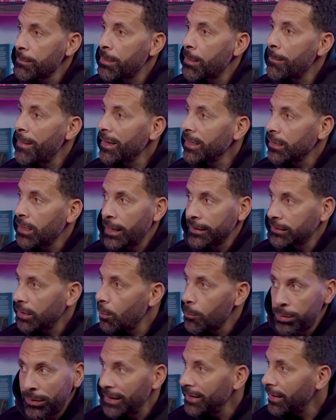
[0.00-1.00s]
But Man United
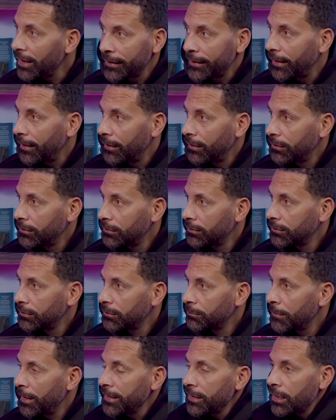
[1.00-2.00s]
don't play like that.
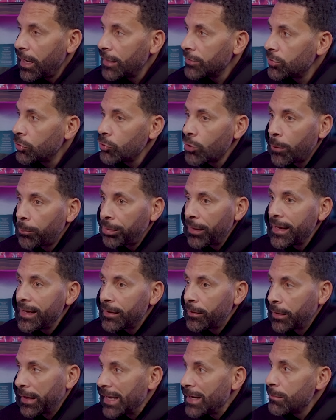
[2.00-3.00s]
Man United do not play
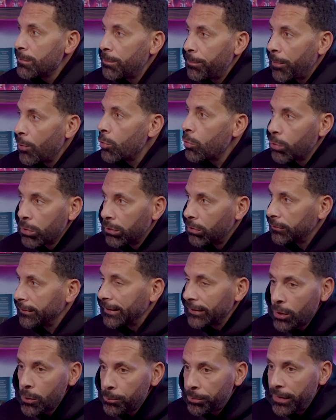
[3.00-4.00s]
keep ball.
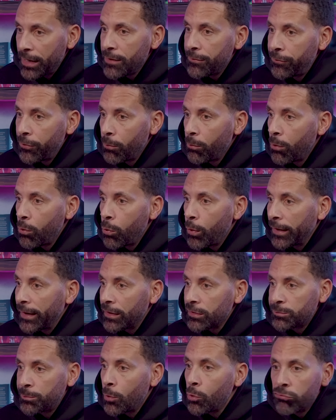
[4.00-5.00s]
They don't play football where
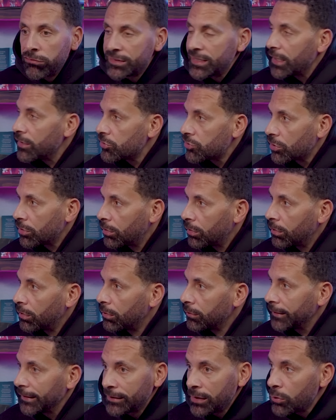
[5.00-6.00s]
there's ball retention.
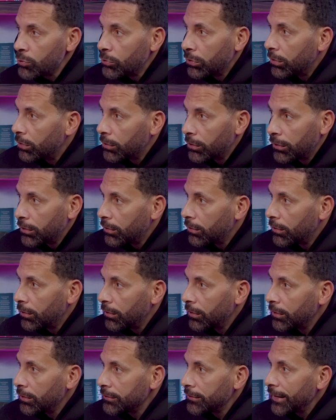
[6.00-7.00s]
They don't. That's
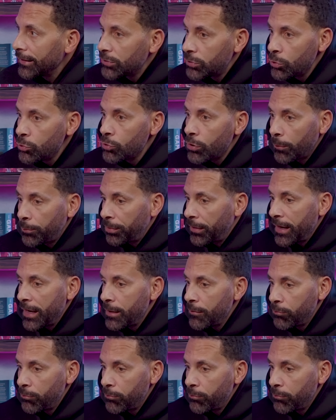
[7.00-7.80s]
ridiculous. They do not play